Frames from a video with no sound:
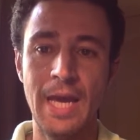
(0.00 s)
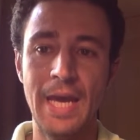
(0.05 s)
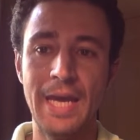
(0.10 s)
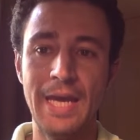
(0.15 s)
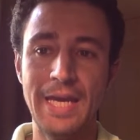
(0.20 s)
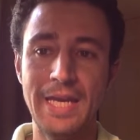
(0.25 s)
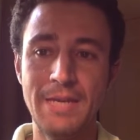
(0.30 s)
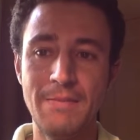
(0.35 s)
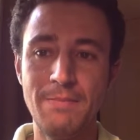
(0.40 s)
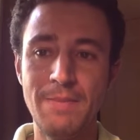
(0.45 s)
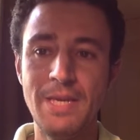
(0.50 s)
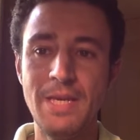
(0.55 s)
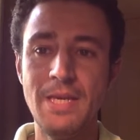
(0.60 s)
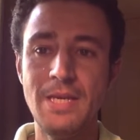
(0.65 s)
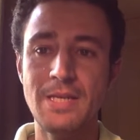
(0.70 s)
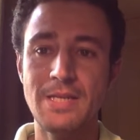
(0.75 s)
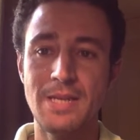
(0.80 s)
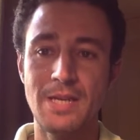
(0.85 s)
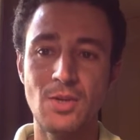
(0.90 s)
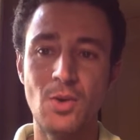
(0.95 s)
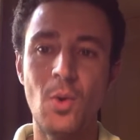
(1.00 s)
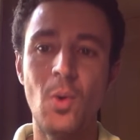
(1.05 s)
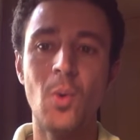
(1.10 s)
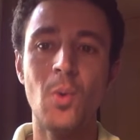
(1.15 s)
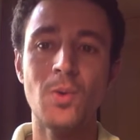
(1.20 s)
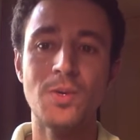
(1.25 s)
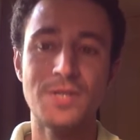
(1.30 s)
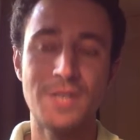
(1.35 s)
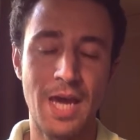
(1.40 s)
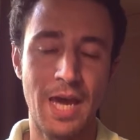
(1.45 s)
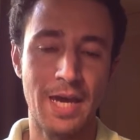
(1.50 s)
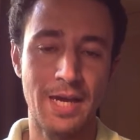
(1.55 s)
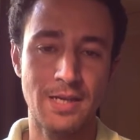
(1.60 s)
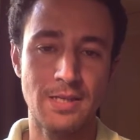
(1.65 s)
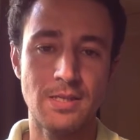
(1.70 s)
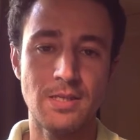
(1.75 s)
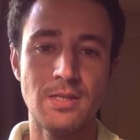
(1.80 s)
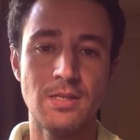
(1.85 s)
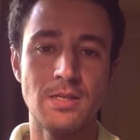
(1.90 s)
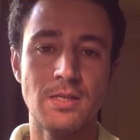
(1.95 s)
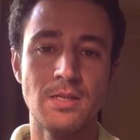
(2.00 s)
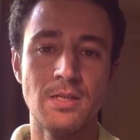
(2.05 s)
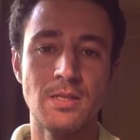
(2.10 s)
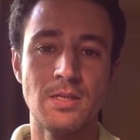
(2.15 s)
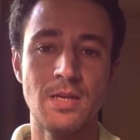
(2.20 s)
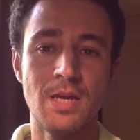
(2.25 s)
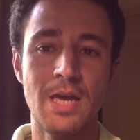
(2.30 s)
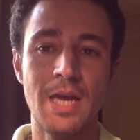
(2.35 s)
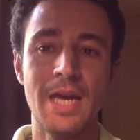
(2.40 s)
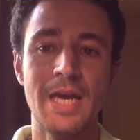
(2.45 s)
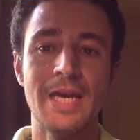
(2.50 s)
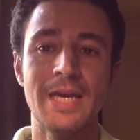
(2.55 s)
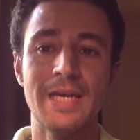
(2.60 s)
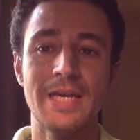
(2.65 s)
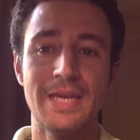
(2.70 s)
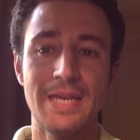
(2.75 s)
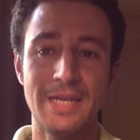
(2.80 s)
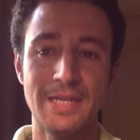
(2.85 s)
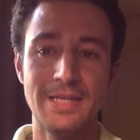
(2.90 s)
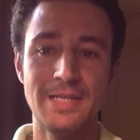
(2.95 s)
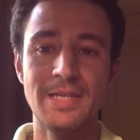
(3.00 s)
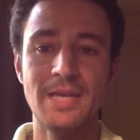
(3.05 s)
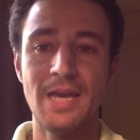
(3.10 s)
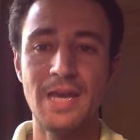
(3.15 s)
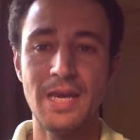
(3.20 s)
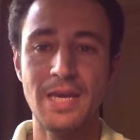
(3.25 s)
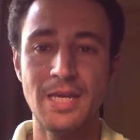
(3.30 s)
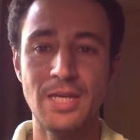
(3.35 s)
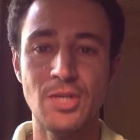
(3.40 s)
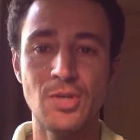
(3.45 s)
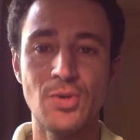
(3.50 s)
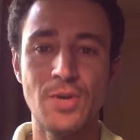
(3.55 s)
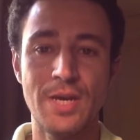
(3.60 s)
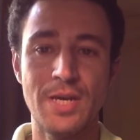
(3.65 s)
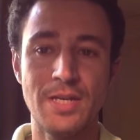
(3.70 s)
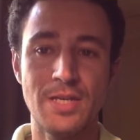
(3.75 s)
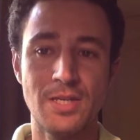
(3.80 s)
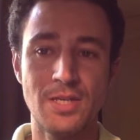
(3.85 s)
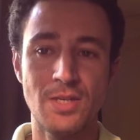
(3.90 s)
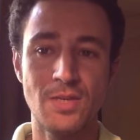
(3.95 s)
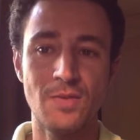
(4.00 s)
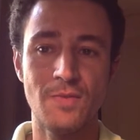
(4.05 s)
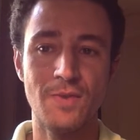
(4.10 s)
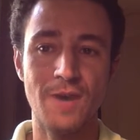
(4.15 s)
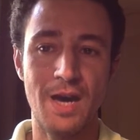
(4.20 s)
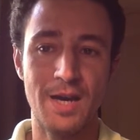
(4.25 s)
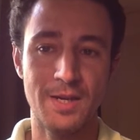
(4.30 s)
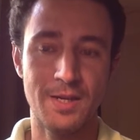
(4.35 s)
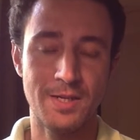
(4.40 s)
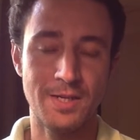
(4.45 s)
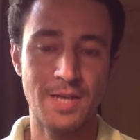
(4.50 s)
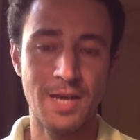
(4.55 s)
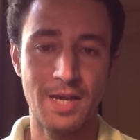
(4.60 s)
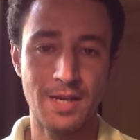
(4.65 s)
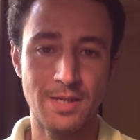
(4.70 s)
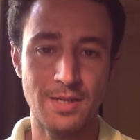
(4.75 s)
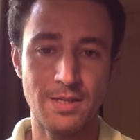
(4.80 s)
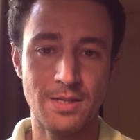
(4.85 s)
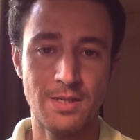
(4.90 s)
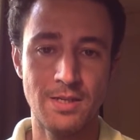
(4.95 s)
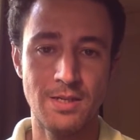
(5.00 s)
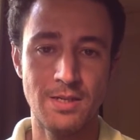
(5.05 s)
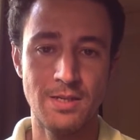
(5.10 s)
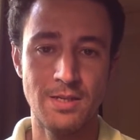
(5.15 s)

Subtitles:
it means that all texts contain traces of other text.